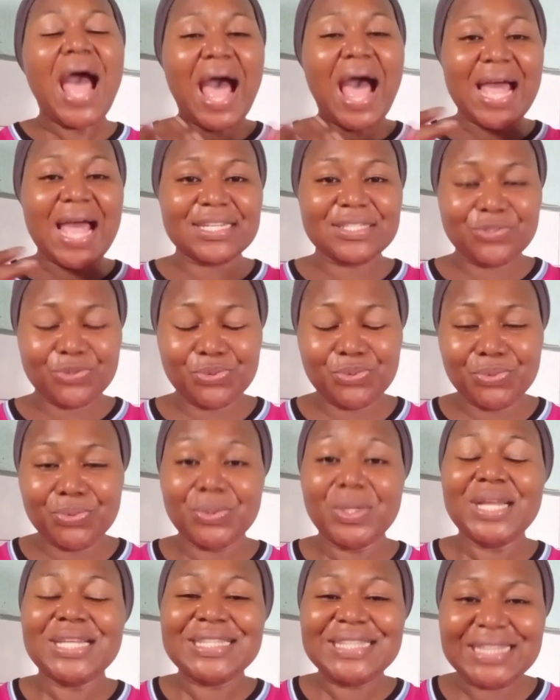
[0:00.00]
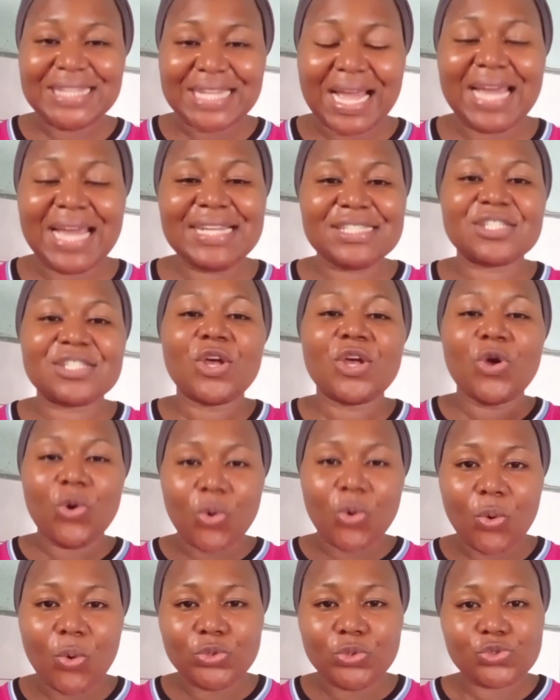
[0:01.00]
I do night
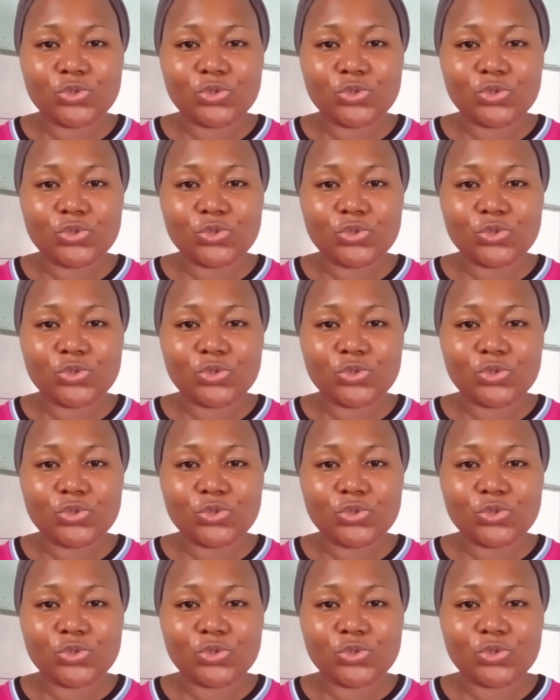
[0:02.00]
own.